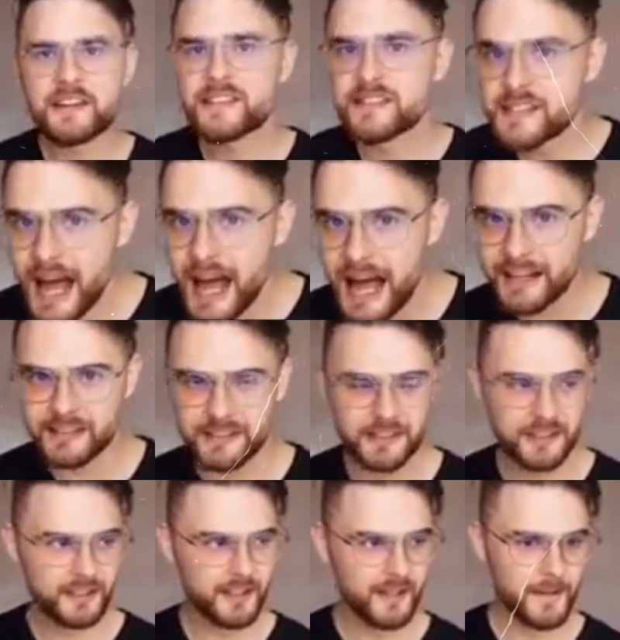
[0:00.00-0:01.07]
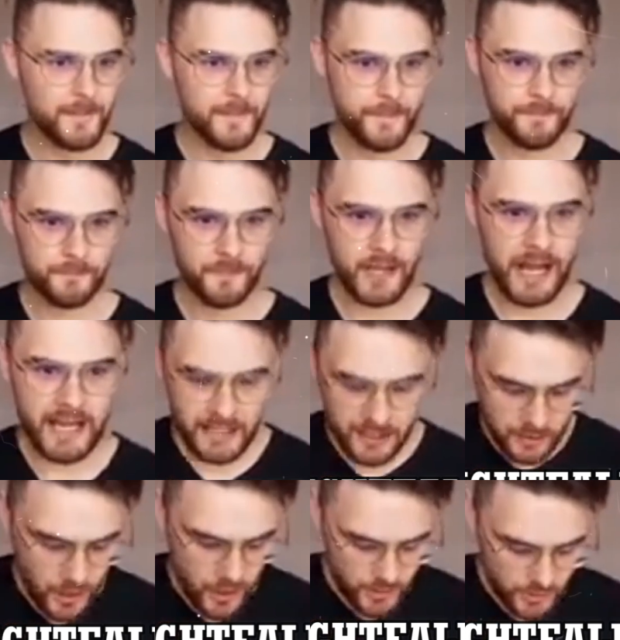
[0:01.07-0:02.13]
sad. I
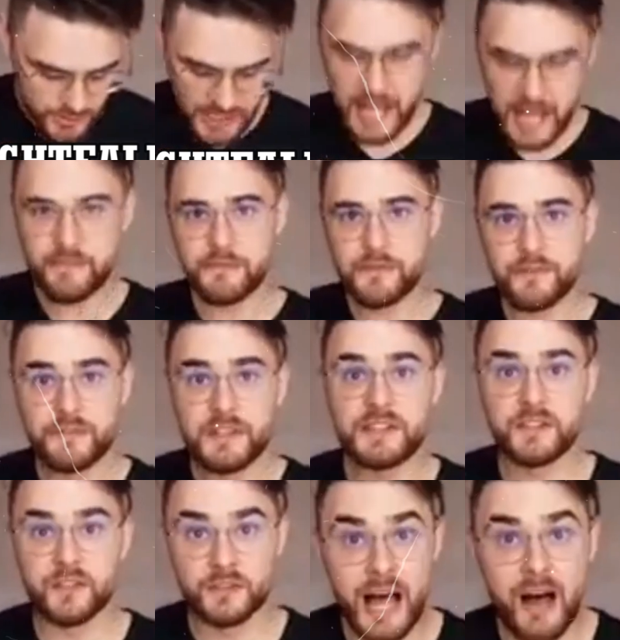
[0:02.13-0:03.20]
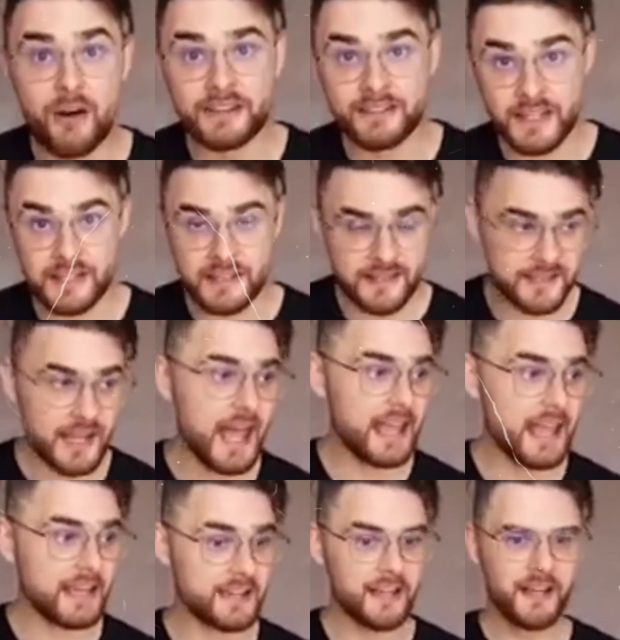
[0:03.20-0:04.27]
close every video nowadays
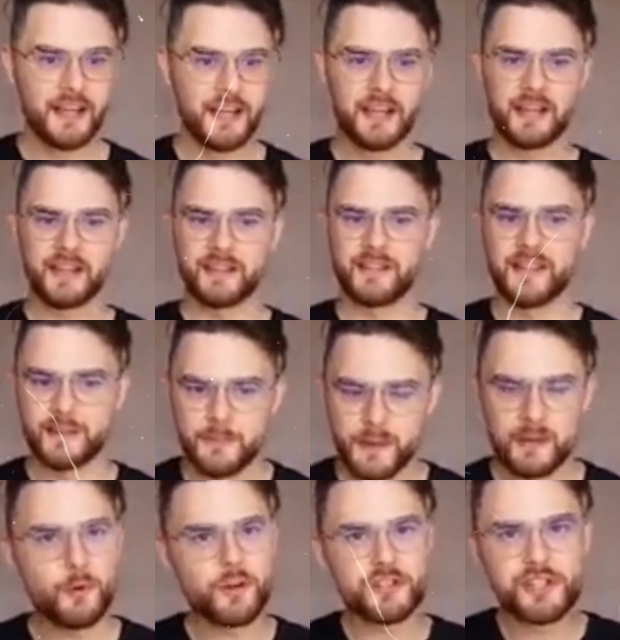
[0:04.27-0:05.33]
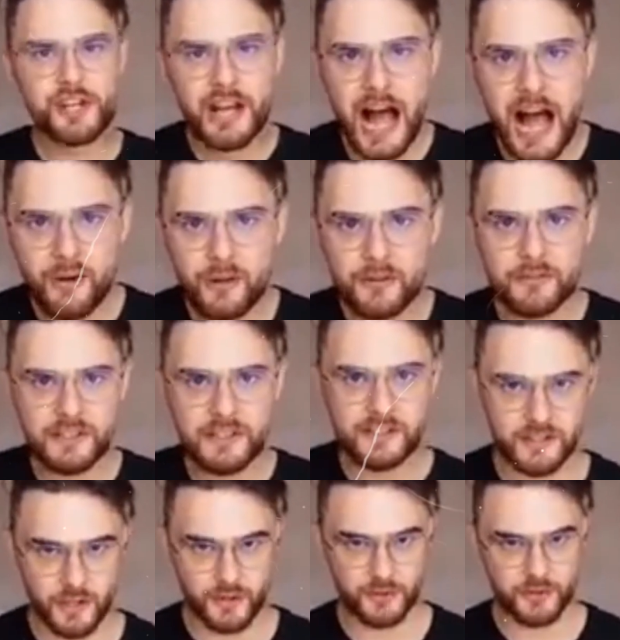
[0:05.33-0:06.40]
saying that by watching our
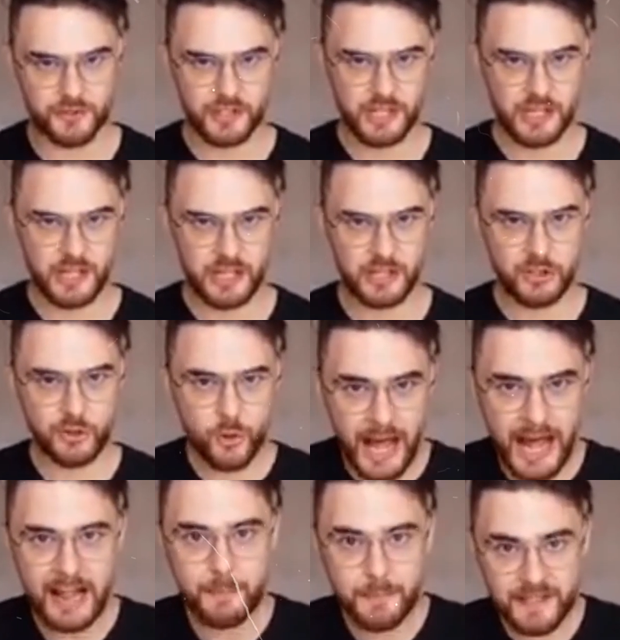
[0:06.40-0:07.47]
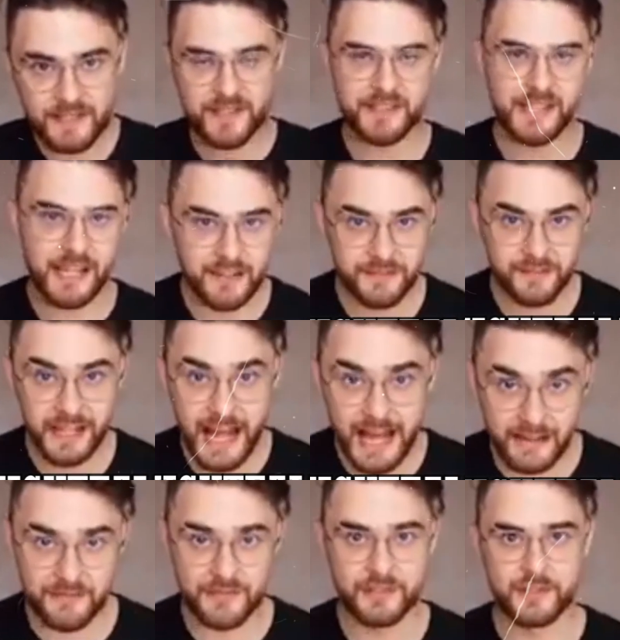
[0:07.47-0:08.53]
videos, you help us save
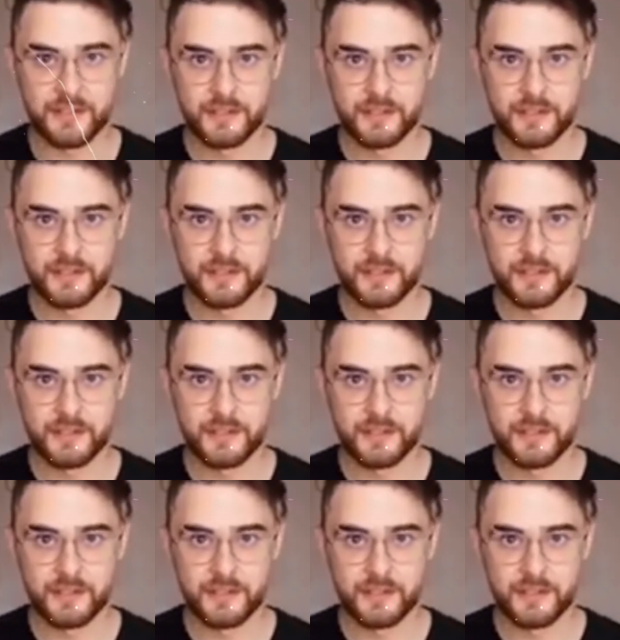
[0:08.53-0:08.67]
lives.